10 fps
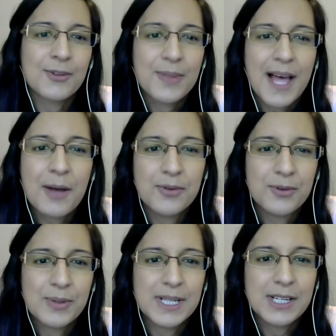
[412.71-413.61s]
So that
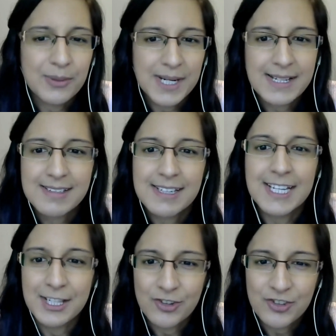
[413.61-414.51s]
was a really great
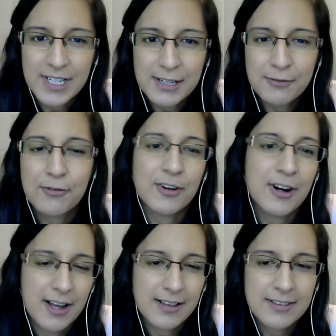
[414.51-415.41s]
initiative
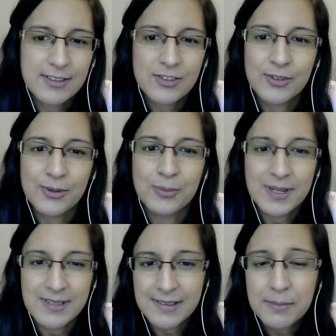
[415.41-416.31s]
for us to
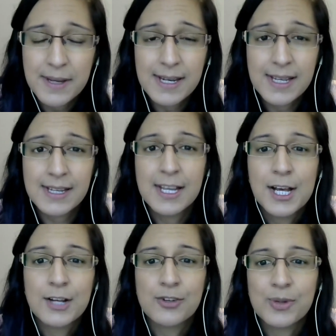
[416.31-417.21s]
participate in
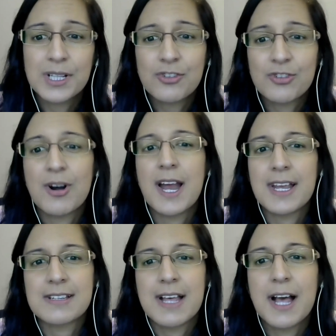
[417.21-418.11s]
to really
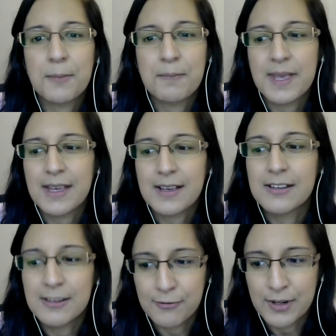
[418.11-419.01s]
try to help make
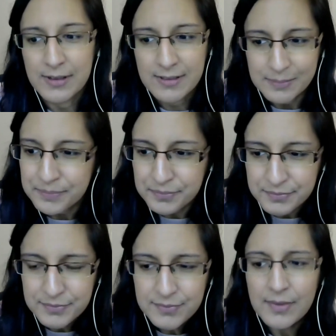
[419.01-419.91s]
a difference.
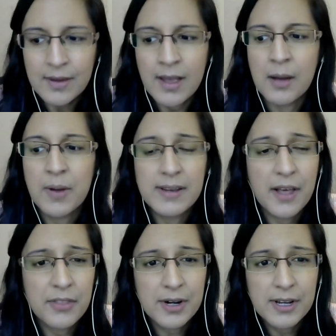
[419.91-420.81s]
Um,
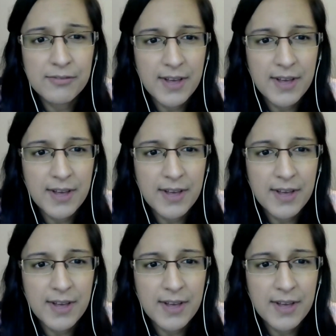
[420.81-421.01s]
another